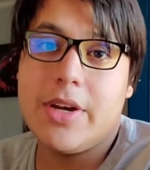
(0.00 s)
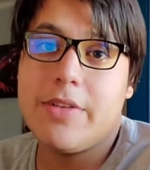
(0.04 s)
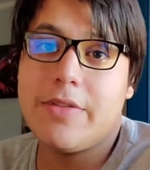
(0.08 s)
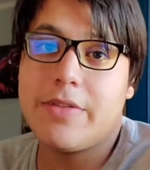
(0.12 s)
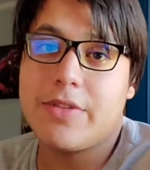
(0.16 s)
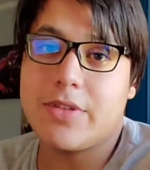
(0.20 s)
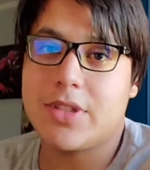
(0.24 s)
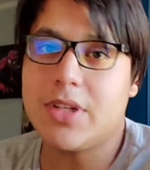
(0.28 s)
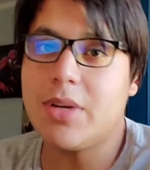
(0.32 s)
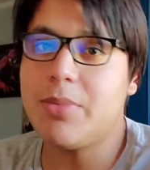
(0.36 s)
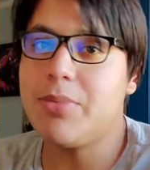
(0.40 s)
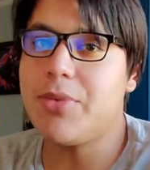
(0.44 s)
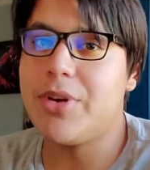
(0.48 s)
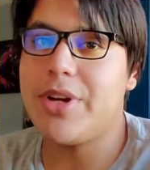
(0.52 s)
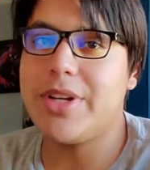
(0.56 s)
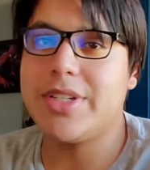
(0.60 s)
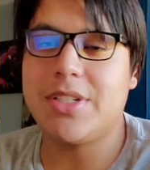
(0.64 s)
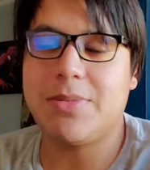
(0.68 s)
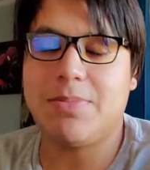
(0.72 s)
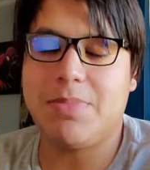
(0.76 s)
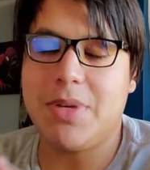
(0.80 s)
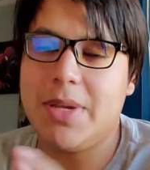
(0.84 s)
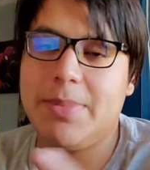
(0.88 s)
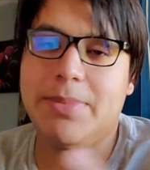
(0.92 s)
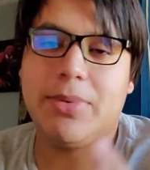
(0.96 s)
For some
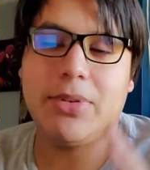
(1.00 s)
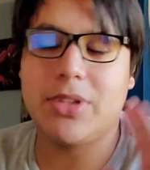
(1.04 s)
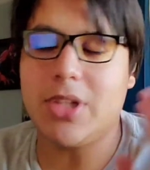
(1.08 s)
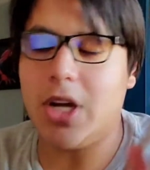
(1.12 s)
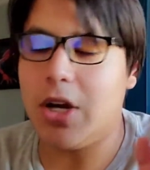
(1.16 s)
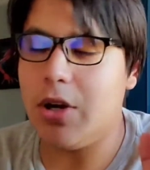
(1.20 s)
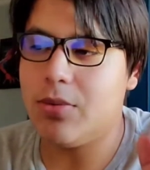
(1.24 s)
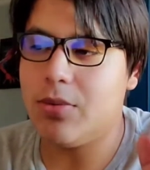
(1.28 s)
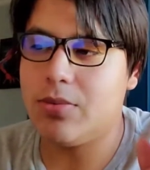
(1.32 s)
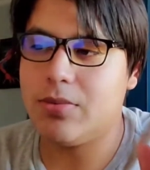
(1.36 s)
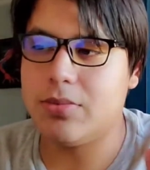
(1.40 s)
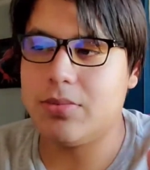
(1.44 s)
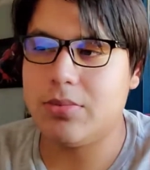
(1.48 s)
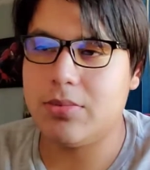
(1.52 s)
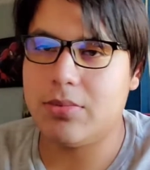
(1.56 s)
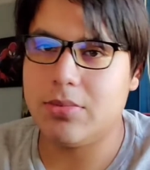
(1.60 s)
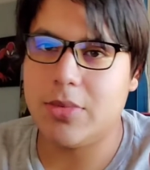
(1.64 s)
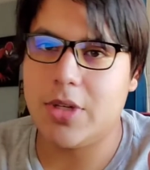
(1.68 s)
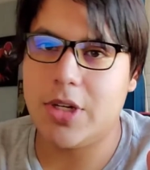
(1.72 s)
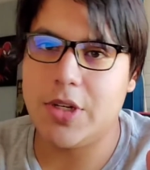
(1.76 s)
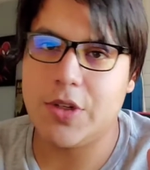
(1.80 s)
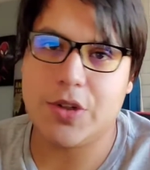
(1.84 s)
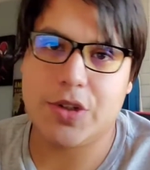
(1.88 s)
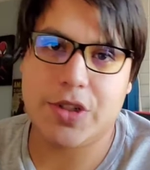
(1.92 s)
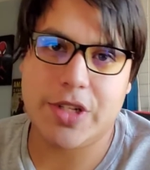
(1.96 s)
reason, people don't
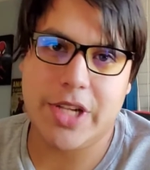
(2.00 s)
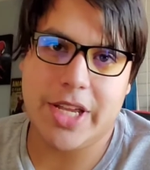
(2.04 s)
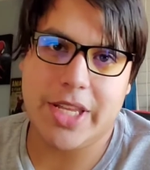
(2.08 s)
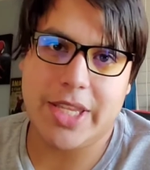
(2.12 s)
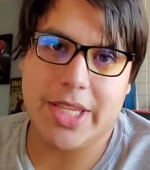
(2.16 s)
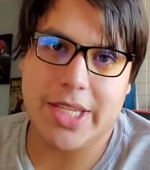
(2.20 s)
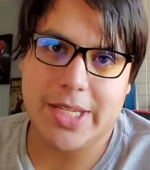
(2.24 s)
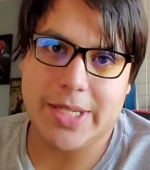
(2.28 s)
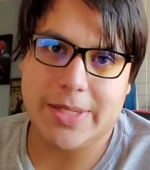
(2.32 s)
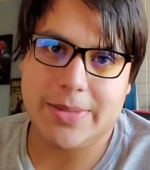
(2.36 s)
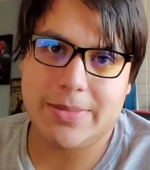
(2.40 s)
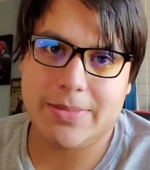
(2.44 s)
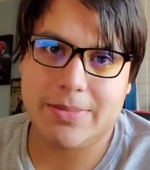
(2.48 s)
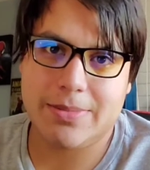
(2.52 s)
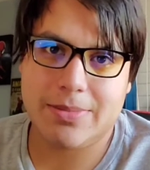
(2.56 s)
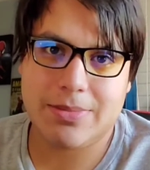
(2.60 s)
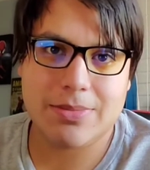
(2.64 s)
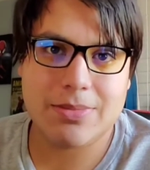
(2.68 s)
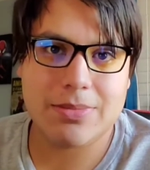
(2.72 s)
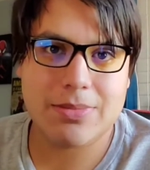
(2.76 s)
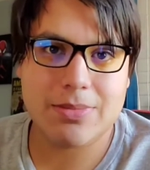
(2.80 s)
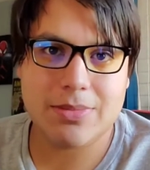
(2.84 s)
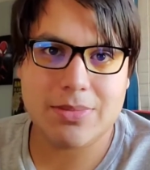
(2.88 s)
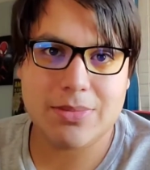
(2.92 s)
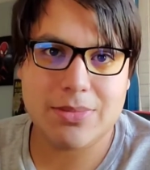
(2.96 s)
understand that.
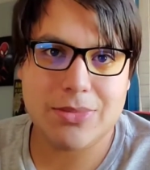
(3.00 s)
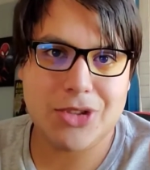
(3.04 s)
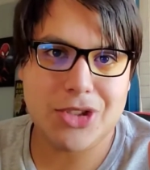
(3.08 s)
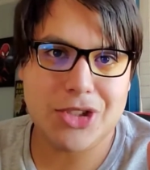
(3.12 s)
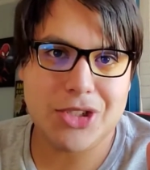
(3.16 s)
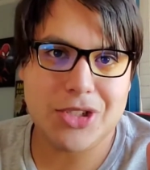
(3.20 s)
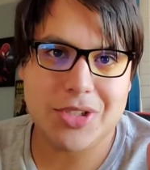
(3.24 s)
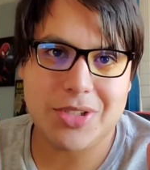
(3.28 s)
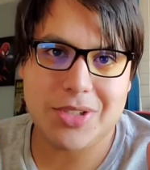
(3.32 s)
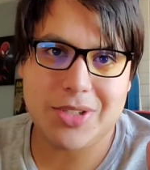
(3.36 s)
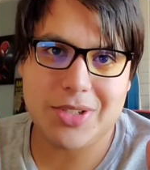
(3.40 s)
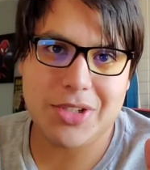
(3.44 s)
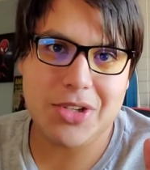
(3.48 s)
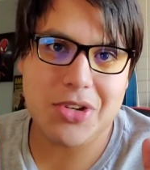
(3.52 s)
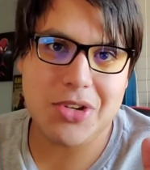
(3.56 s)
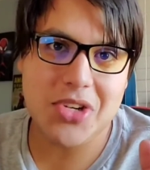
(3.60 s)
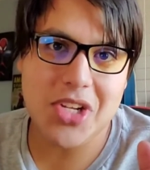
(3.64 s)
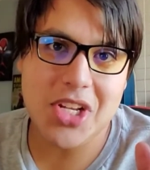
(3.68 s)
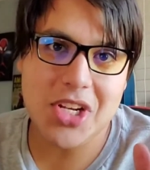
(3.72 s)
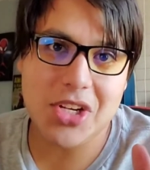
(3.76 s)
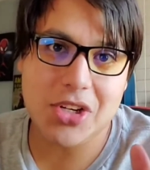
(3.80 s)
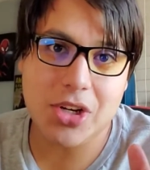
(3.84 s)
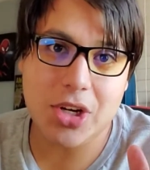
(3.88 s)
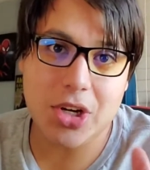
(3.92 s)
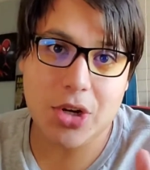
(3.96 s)
Just, you
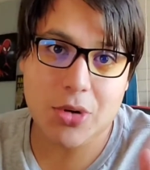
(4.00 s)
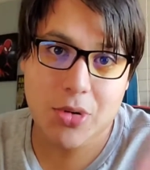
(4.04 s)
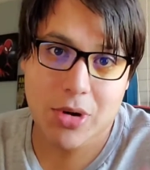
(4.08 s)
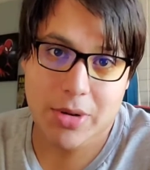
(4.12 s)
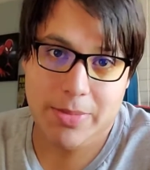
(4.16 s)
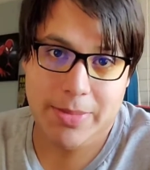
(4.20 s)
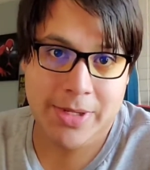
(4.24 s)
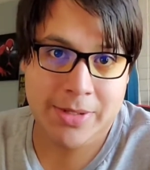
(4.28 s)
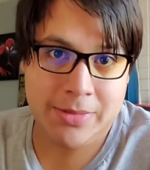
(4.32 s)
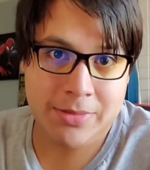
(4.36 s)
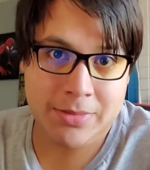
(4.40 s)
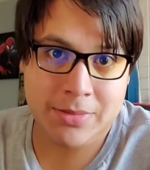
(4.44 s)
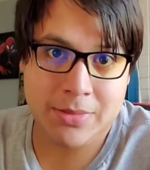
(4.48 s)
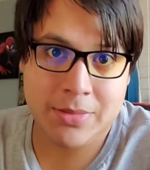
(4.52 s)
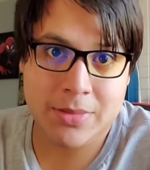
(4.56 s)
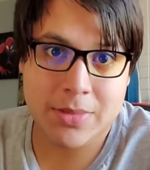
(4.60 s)
need good equipment.